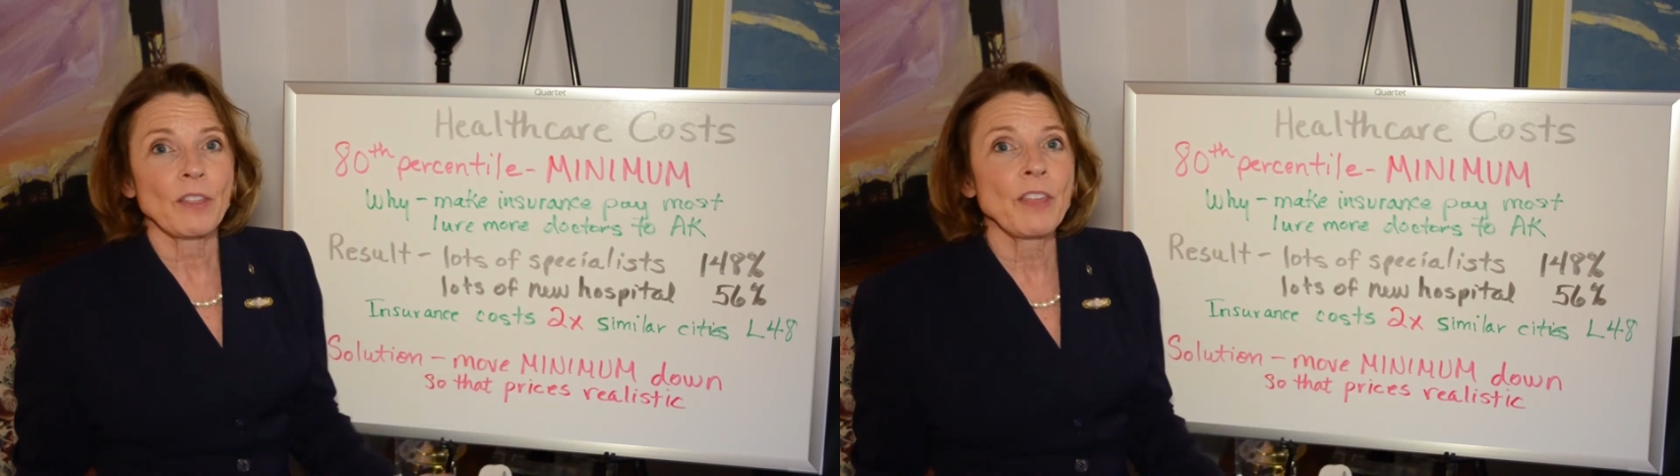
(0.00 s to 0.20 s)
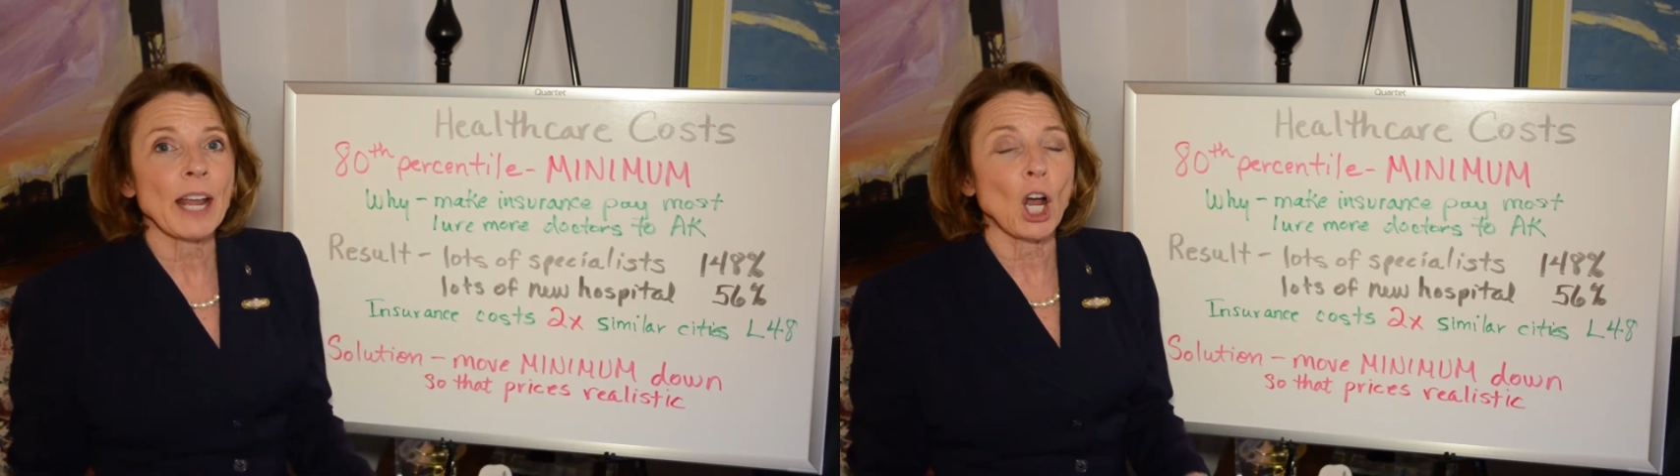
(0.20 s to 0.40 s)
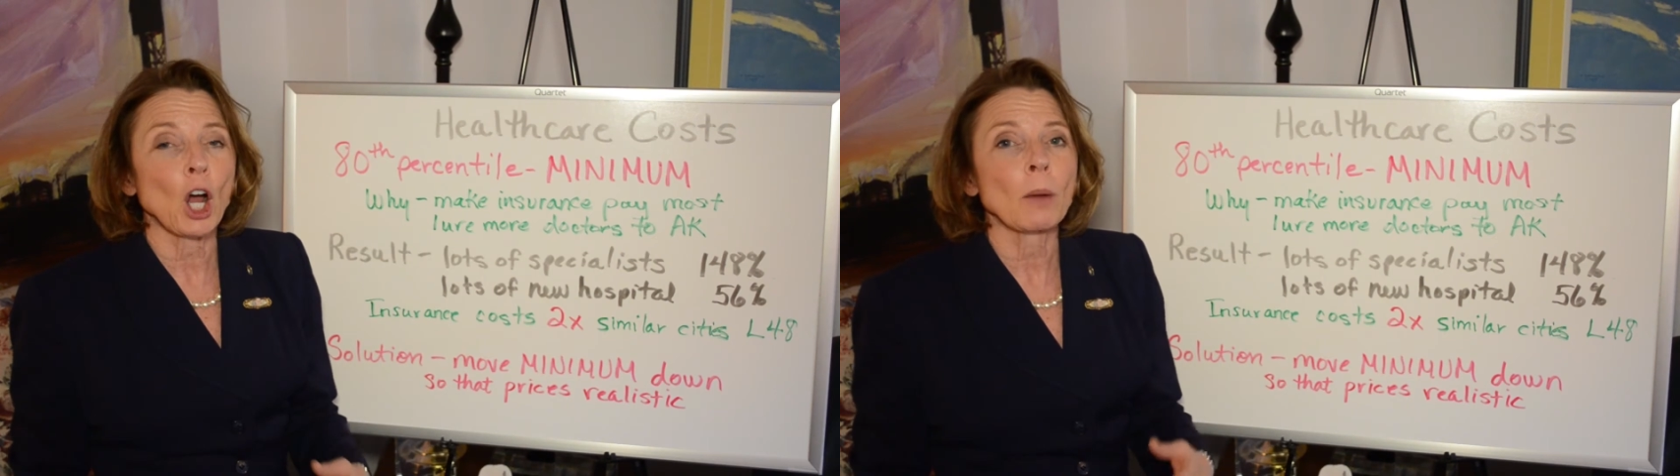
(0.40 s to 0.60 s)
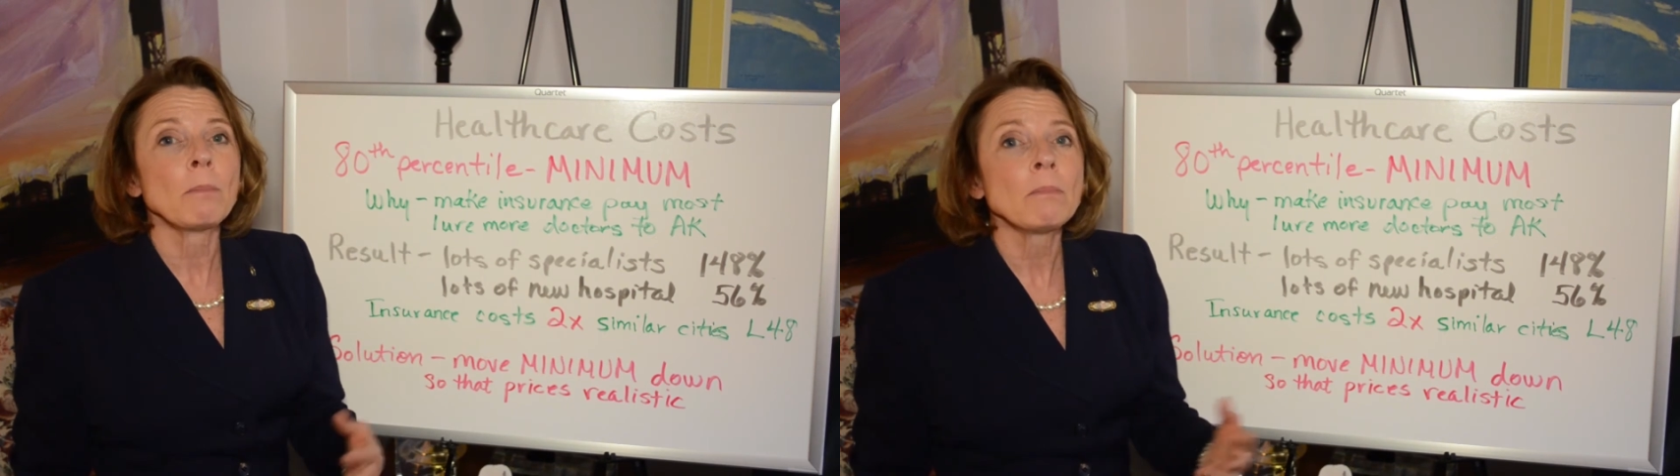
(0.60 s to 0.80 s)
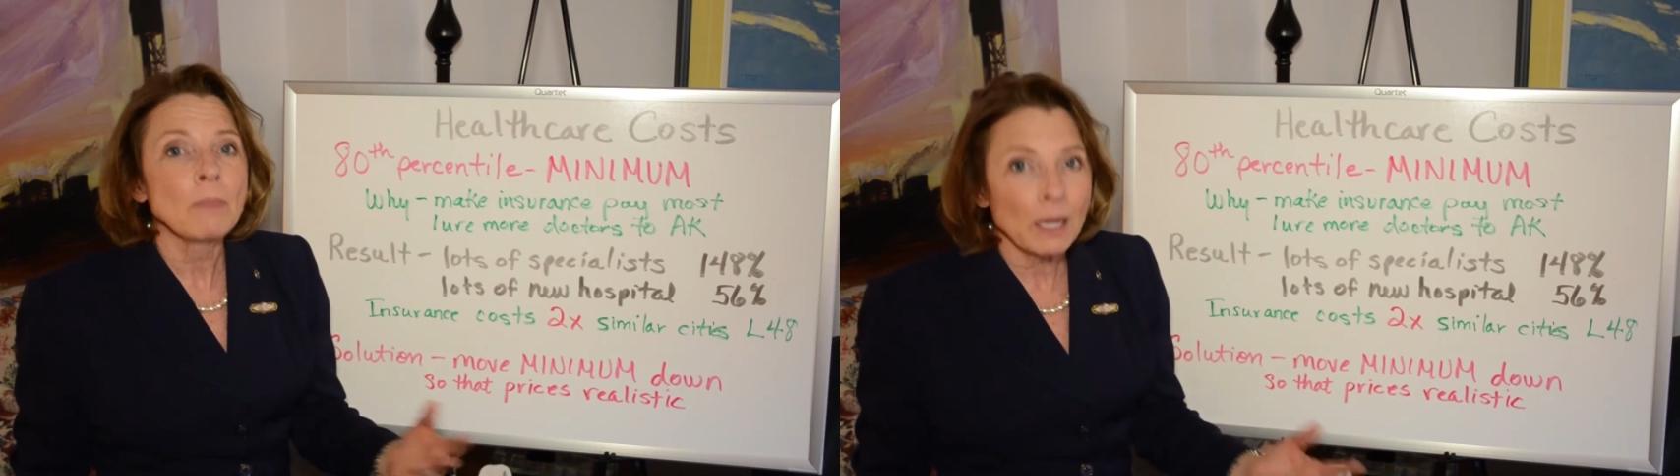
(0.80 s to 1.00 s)
that are
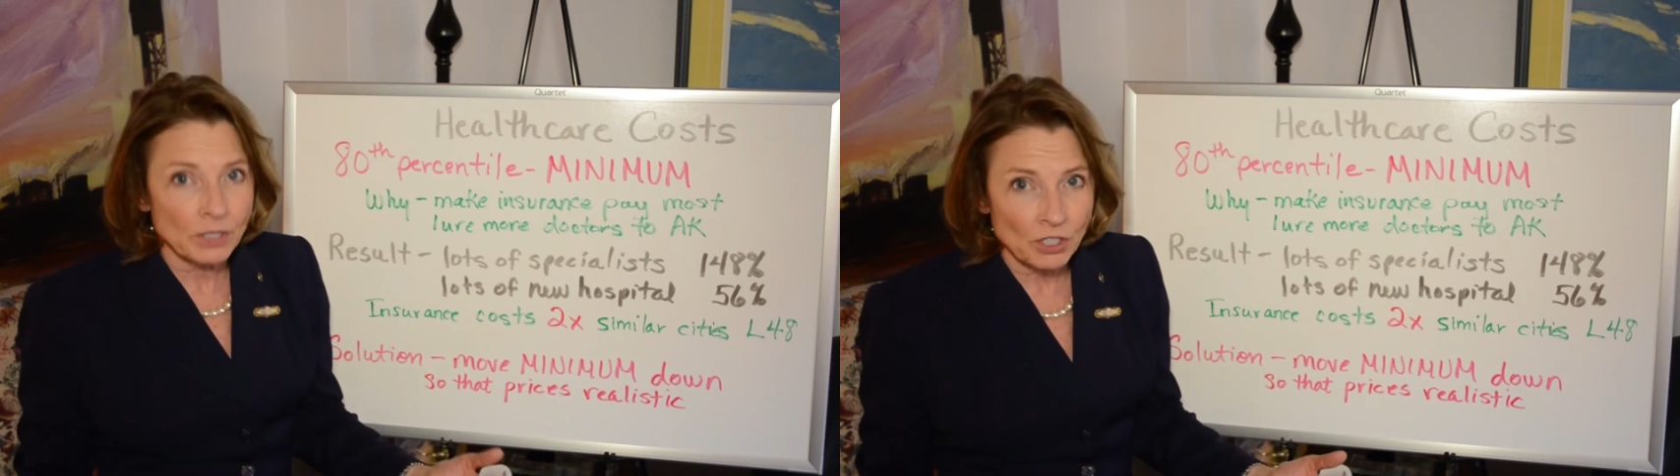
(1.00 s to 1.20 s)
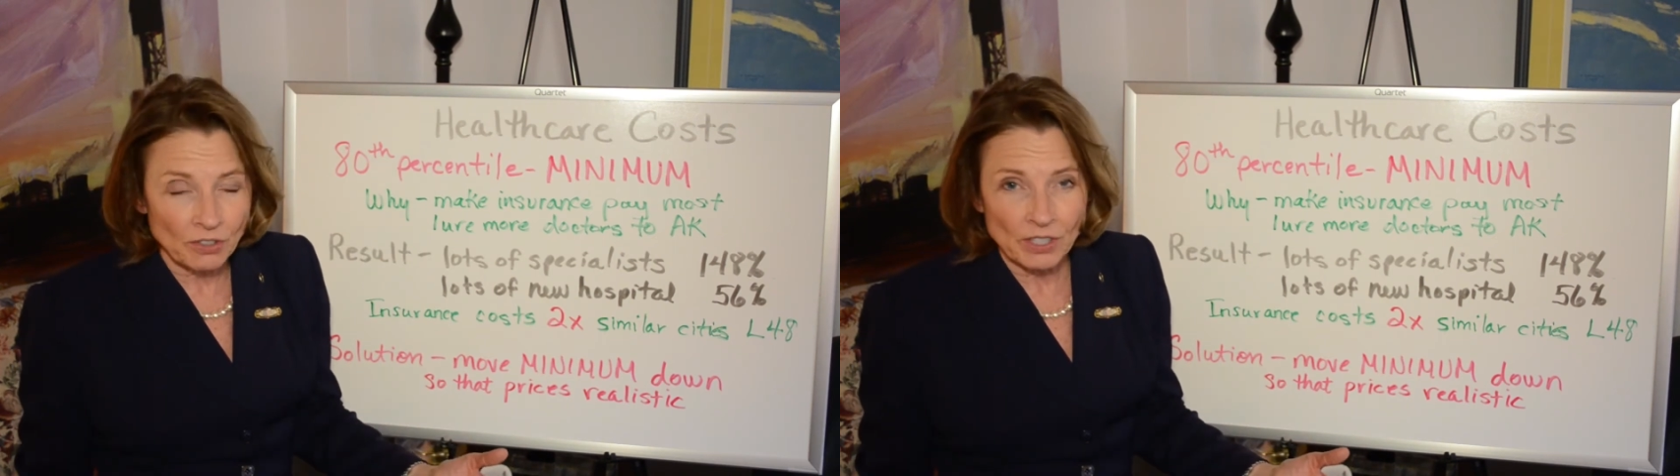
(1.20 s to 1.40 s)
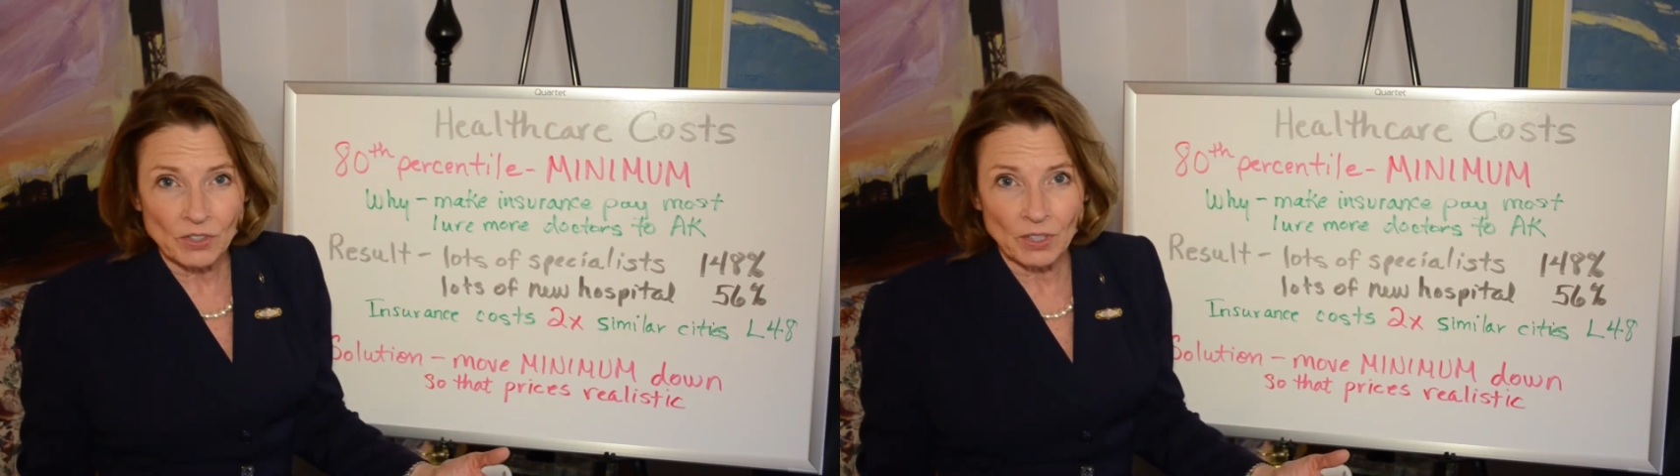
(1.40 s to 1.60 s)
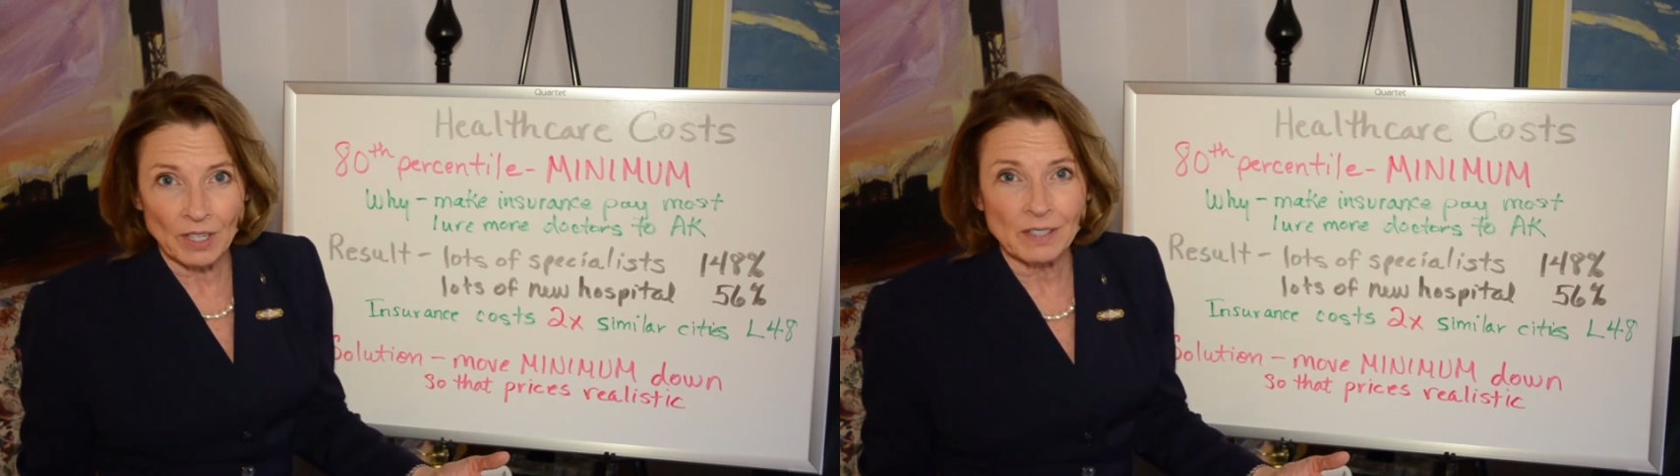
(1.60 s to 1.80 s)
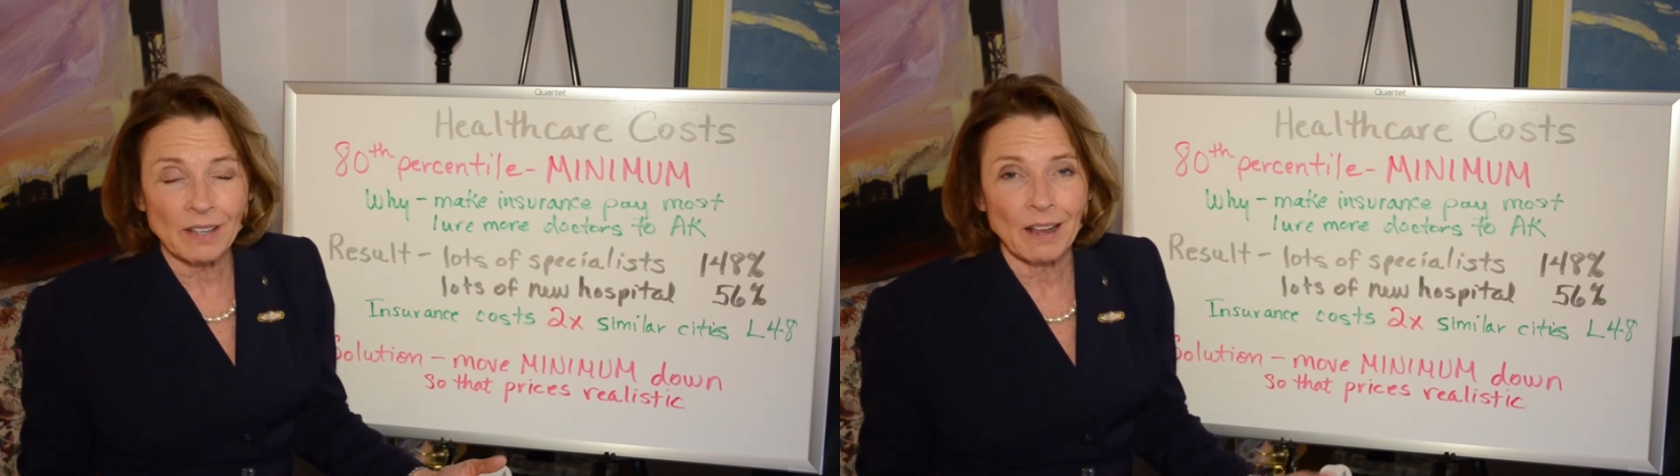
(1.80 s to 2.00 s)
monstrous
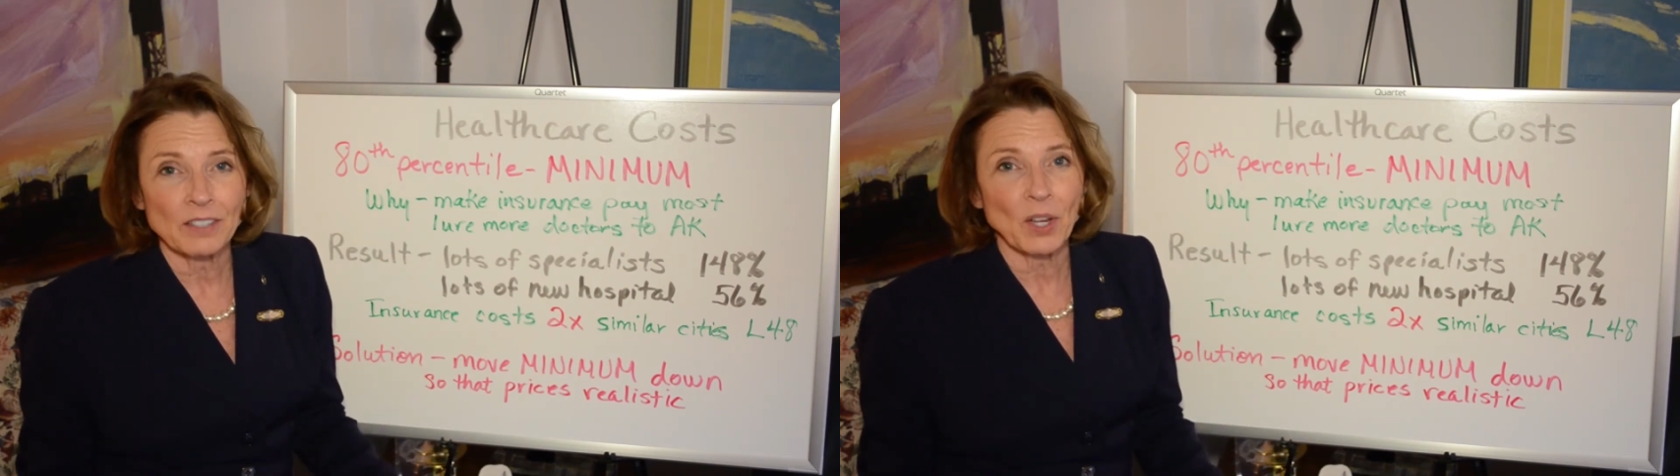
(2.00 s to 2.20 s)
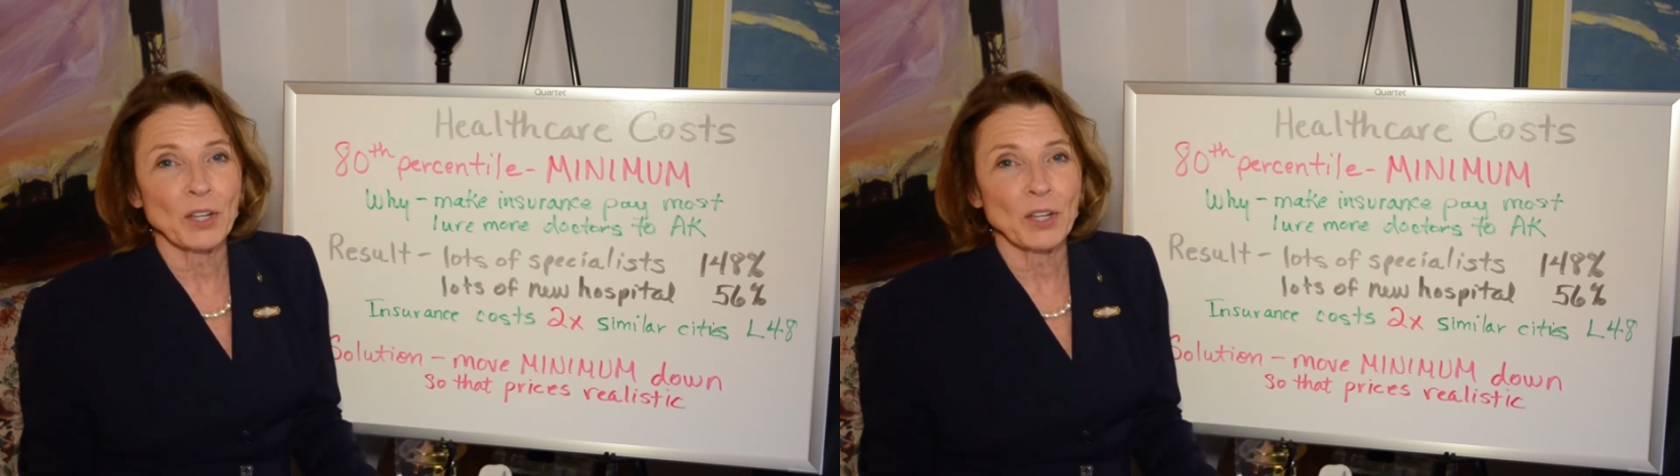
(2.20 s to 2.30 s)
in size.